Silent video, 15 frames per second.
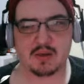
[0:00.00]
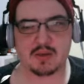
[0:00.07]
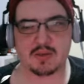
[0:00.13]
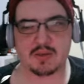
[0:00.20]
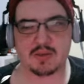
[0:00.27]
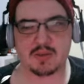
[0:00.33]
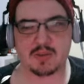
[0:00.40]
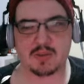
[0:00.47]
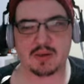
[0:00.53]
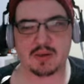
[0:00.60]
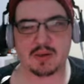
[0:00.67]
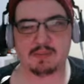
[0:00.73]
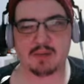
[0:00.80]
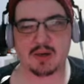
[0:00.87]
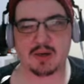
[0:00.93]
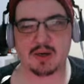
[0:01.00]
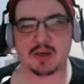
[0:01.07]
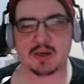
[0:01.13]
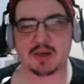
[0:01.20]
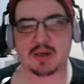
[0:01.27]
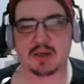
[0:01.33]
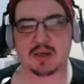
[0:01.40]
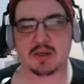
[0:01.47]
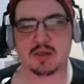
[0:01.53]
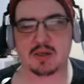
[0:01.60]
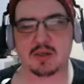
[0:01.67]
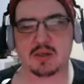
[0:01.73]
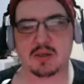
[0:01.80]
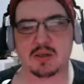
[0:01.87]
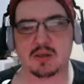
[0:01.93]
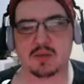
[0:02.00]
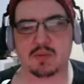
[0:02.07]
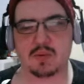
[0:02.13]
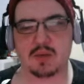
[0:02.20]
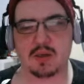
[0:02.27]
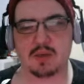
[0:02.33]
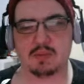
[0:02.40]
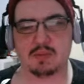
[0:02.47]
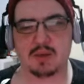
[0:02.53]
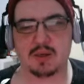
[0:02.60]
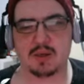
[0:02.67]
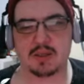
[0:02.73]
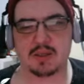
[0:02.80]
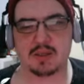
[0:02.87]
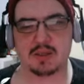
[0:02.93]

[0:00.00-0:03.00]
So we're gonna mark this